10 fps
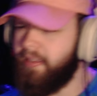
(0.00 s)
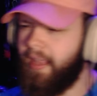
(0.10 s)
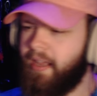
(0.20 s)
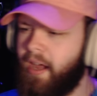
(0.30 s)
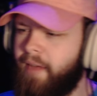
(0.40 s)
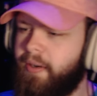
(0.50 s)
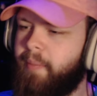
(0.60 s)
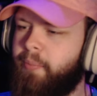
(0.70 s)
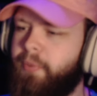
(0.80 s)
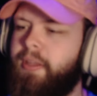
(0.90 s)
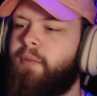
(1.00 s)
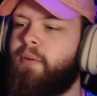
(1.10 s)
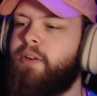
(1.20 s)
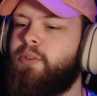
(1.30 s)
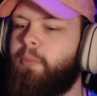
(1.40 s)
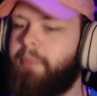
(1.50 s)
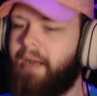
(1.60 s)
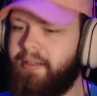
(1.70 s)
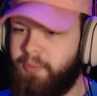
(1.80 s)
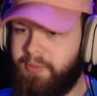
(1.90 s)
They covered up what the original
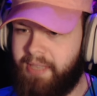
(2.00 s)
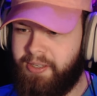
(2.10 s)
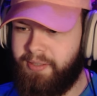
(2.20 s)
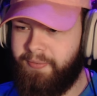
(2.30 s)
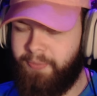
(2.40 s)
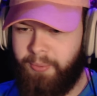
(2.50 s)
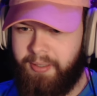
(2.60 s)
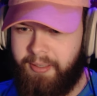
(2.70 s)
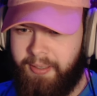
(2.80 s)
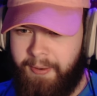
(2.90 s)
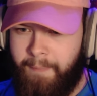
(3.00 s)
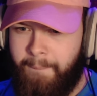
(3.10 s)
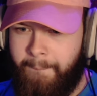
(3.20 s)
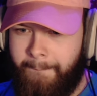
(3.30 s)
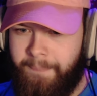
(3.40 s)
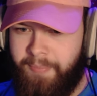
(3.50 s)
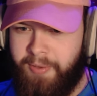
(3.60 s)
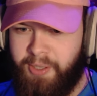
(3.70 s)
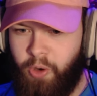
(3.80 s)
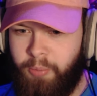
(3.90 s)
box was actually for.
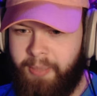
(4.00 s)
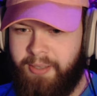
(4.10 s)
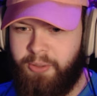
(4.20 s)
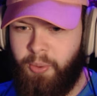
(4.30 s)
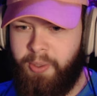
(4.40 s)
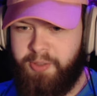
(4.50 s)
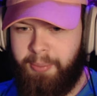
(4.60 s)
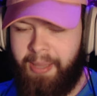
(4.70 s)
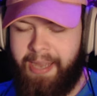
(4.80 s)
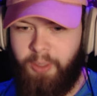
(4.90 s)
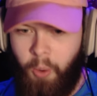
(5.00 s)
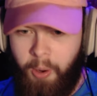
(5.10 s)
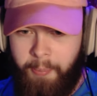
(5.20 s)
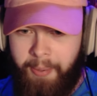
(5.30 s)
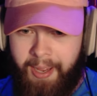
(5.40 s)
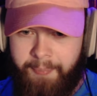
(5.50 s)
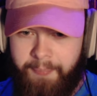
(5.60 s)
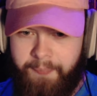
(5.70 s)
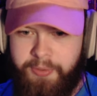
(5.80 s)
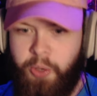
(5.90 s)
There's a Homelander toy. There's a Black Noir Pop.
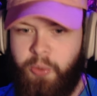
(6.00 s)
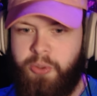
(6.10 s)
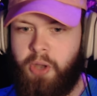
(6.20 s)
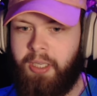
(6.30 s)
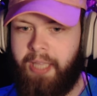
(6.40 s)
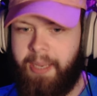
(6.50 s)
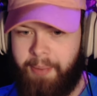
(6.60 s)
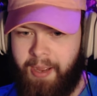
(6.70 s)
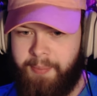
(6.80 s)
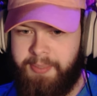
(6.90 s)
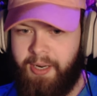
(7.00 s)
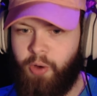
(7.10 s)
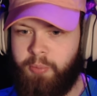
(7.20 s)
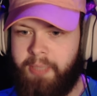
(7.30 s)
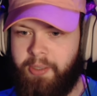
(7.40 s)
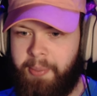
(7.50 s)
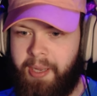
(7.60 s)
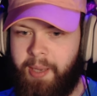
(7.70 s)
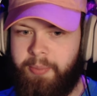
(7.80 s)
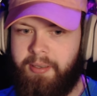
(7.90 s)
Two Starlight Pops and a Homelander
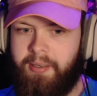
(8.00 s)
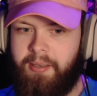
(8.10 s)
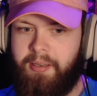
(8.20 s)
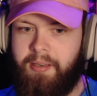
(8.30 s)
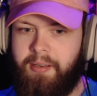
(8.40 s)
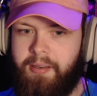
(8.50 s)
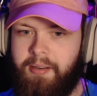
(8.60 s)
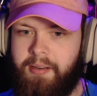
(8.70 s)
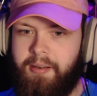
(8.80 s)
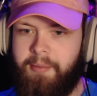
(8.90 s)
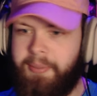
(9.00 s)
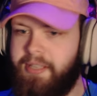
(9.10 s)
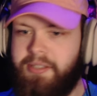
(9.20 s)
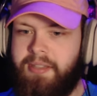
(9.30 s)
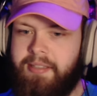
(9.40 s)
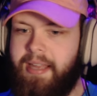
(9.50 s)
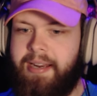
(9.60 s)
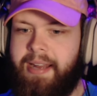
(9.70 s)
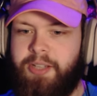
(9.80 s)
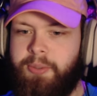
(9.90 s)
Pop. But that's not
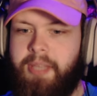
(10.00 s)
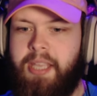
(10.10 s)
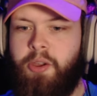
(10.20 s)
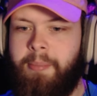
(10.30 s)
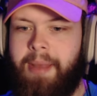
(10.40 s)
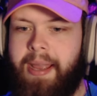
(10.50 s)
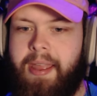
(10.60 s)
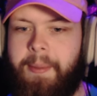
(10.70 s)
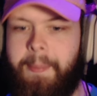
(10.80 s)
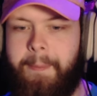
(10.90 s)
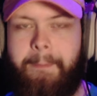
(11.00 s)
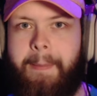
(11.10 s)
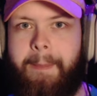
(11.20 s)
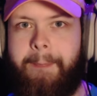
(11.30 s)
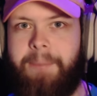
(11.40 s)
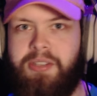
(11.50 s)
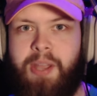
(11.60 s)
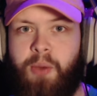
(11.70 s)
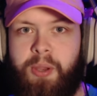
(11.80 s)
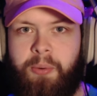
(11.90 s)
an actual thing you can buy yet. That's
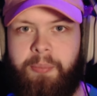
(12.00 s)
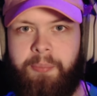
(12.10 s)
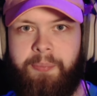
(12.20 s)
not real.